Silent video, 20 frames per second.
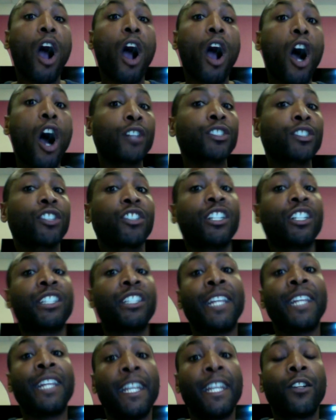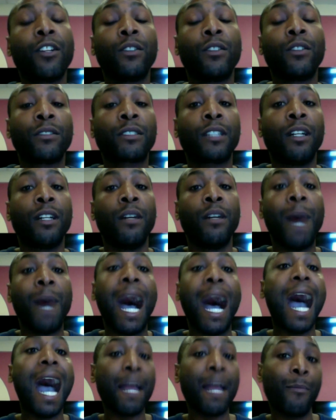also going to hit on some
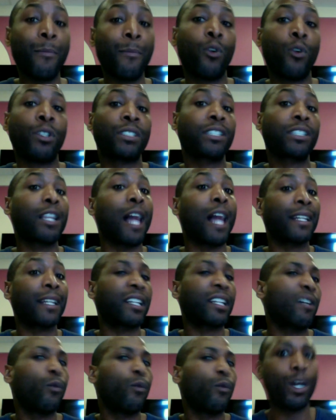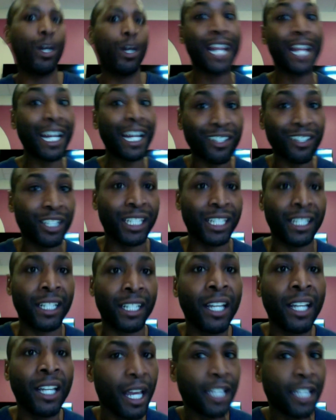high points, like what area
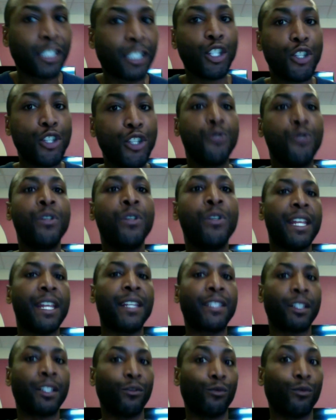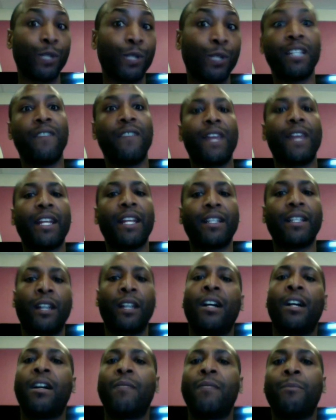do you need to renovate?
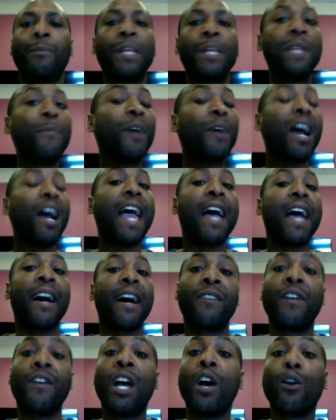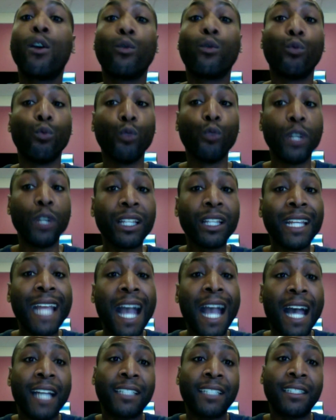People have really
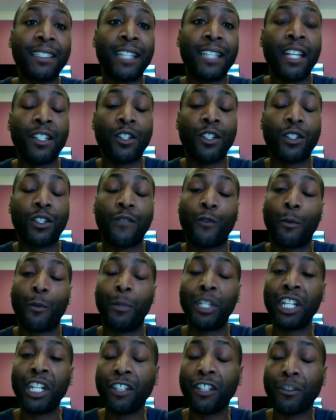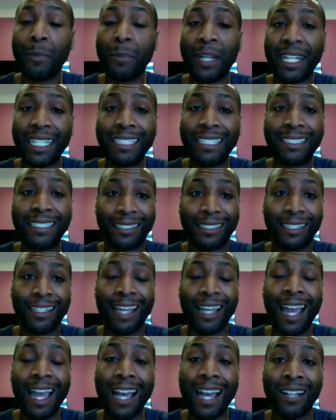high standards for particular places in the
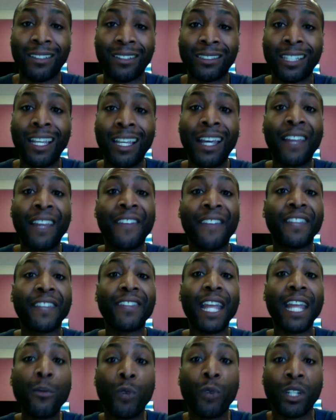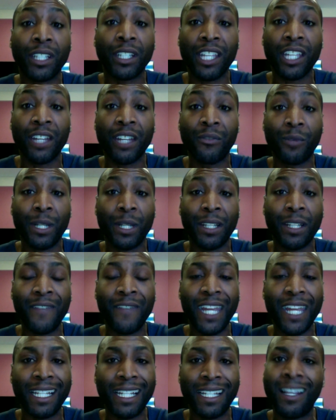house that they want to get
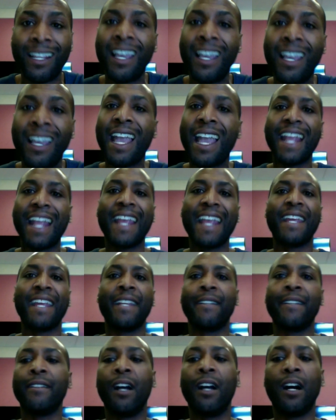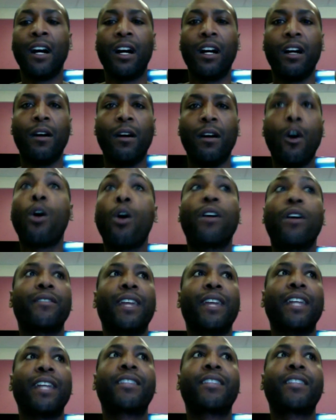renovated, and or that